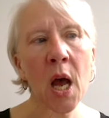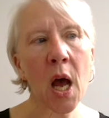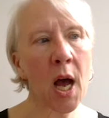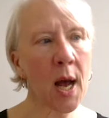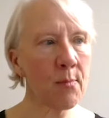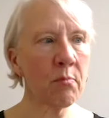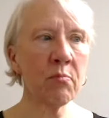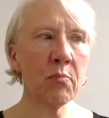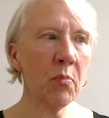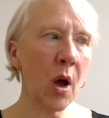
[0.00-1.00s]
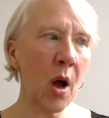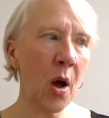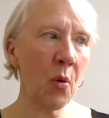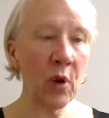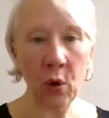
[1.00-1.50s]

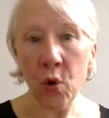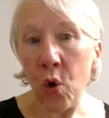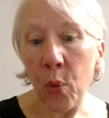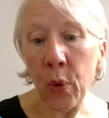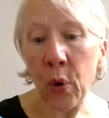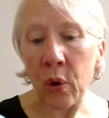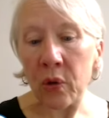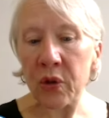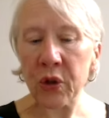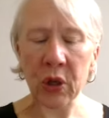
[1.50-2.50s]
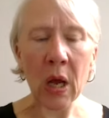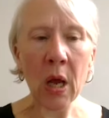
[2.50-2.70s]
renewables,